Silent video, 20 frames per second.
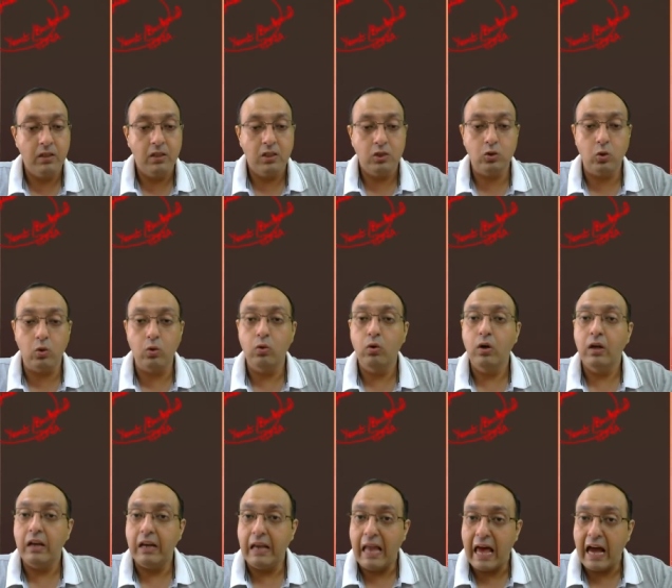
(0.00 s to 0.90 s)
So
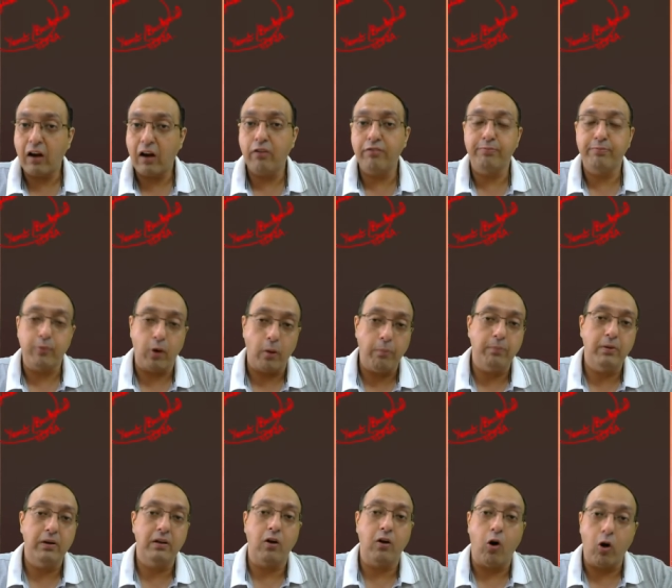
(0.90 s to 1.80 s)
lack of
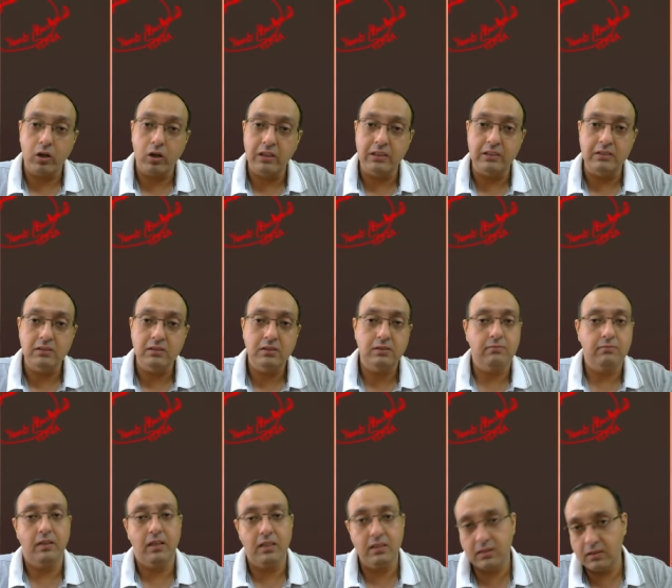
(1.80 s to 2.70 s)
proper
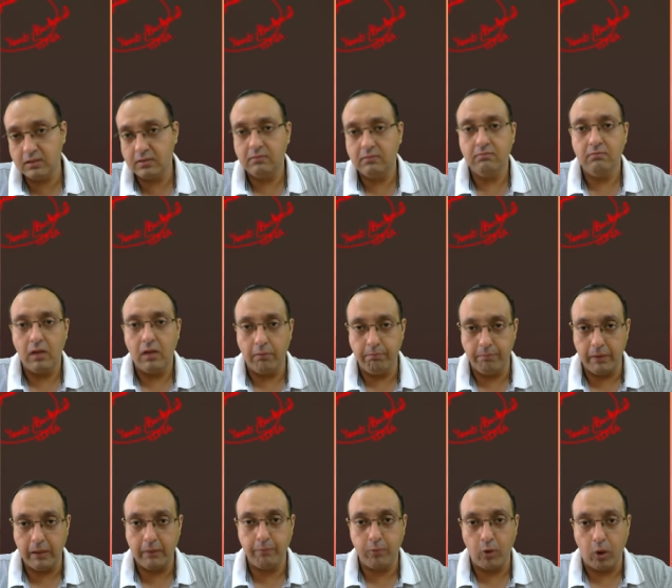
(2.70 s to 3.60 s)
organs is a
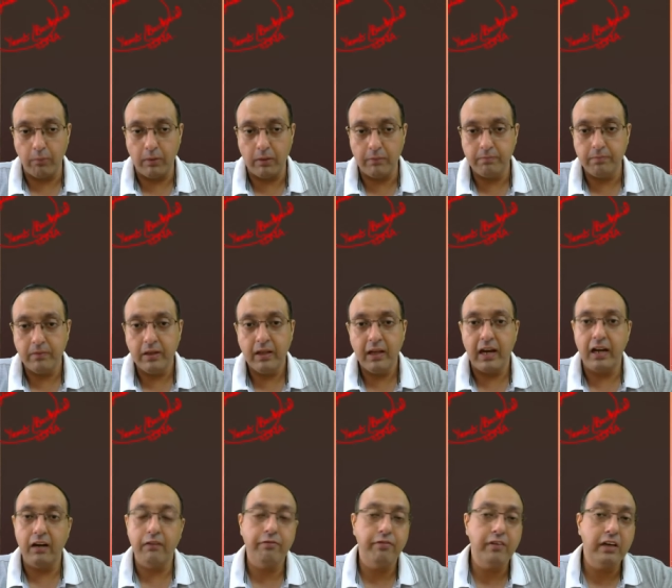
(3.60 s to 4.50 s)
big problem.
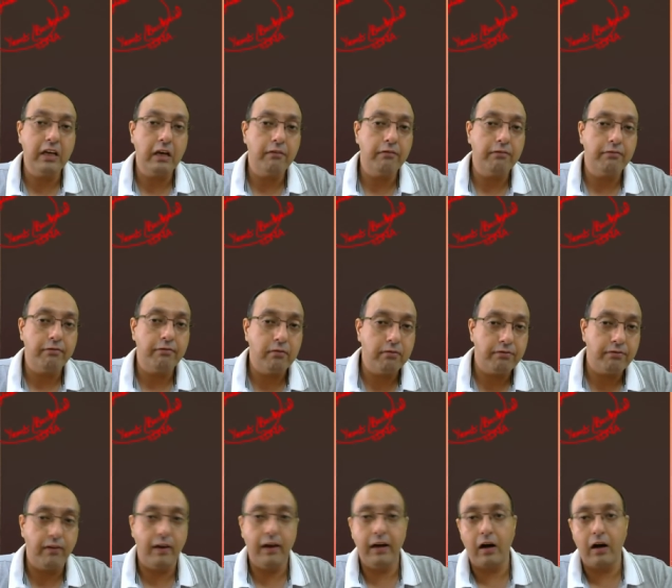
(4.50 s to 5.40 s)
And if we can
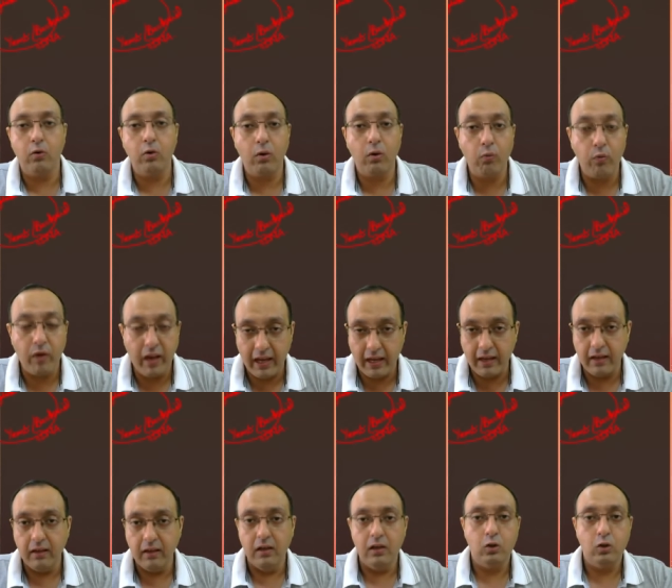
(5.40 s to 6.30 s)
figure out a
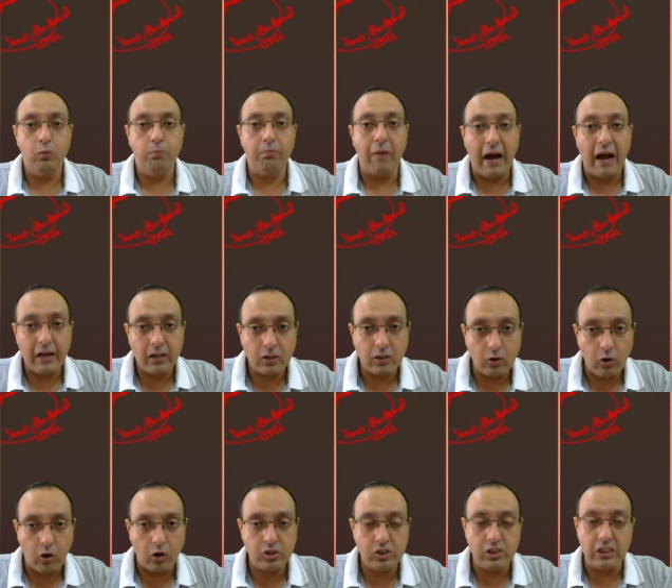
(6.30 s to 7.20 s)
way to
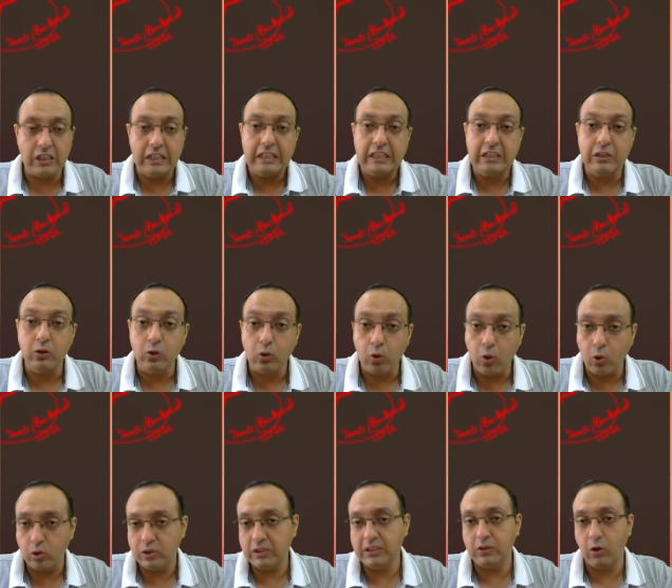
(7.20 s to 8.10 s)
biotechnologically
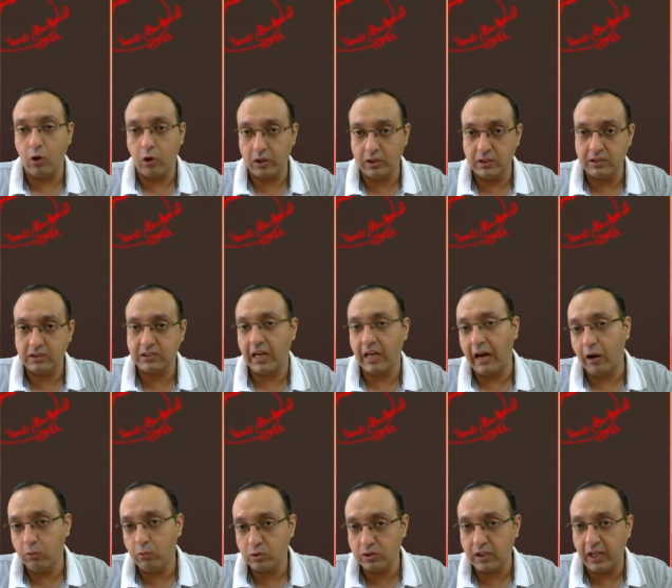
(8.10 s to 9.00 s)
grow these organs
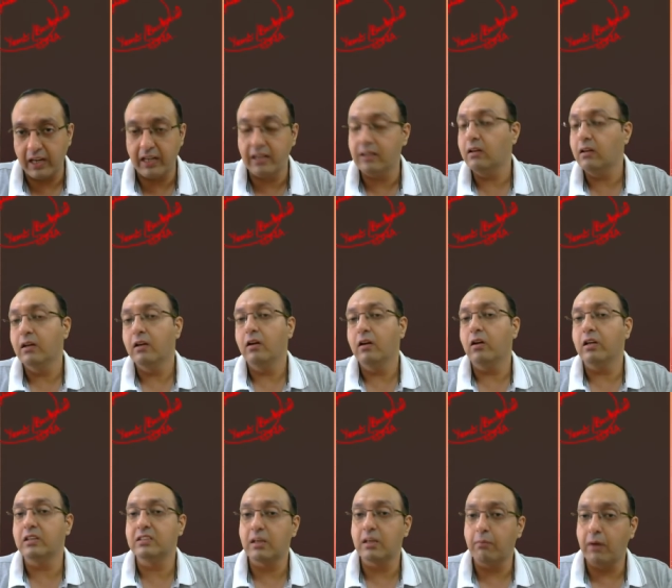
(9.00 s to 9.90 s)
outside
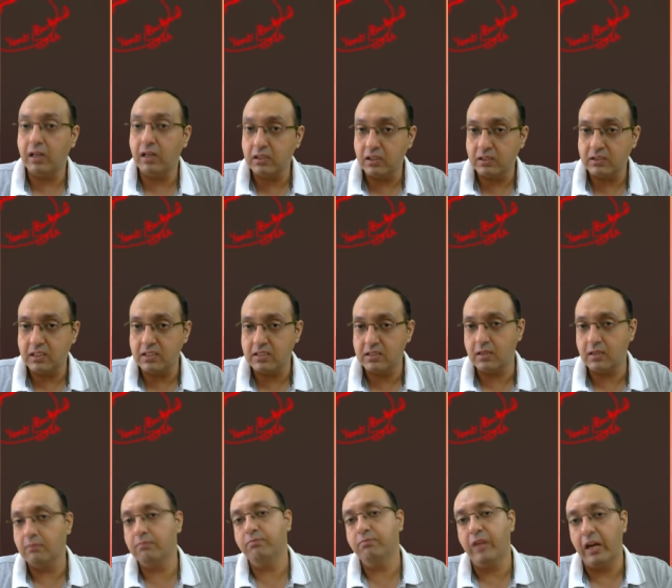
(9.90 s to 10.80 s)
in some other
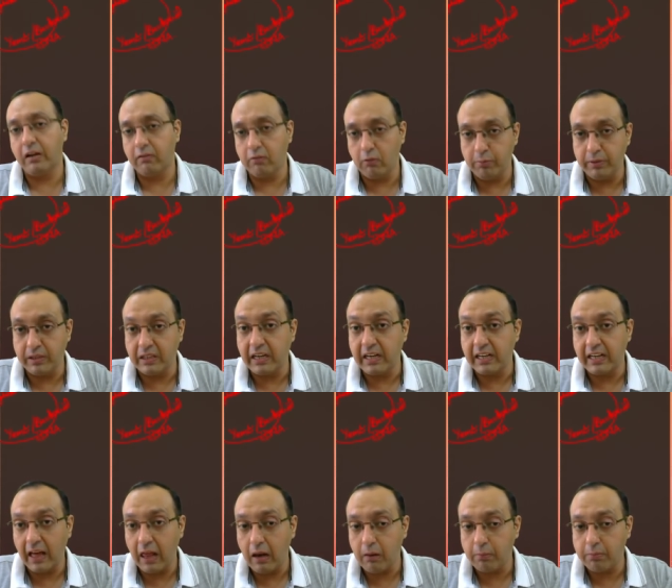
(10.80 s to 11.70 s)
system, that will be great
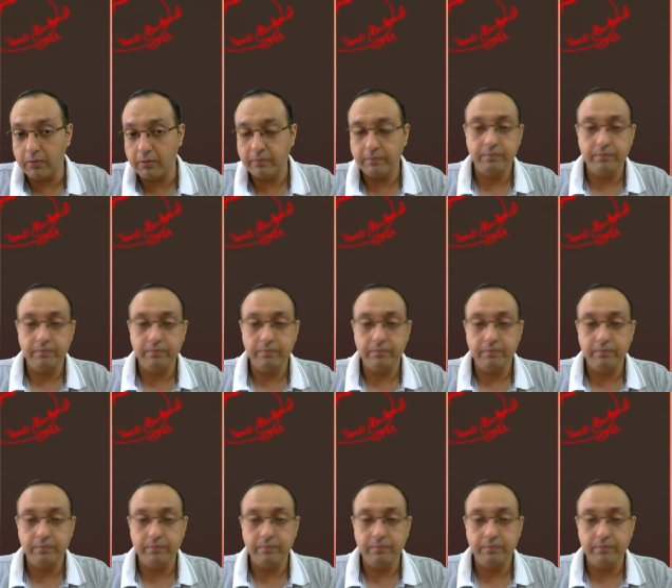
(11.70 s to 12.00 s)
help.